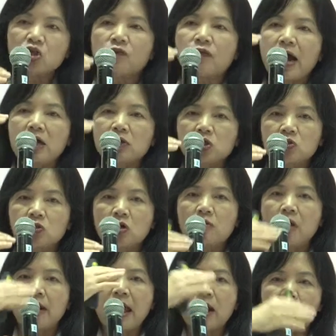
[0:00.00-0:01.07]
isotope
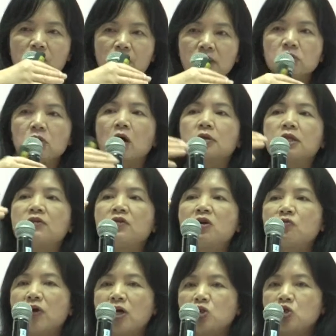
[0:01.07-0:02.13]
or element, or
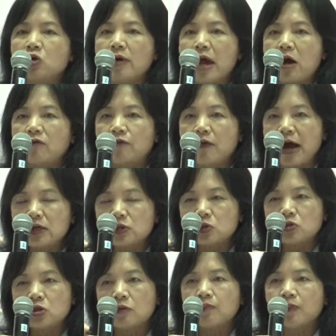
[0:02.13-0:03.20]
different ratio of
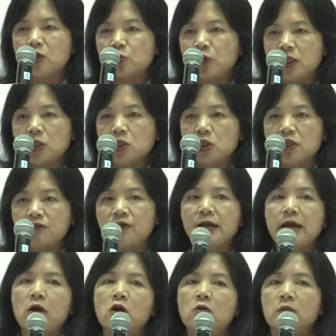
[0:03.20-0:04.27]
isotope between the different
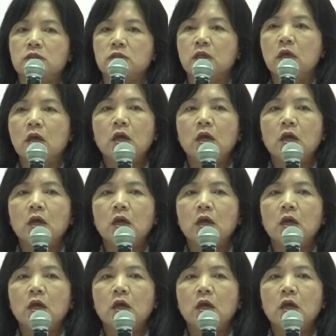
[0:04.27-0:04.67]
elements.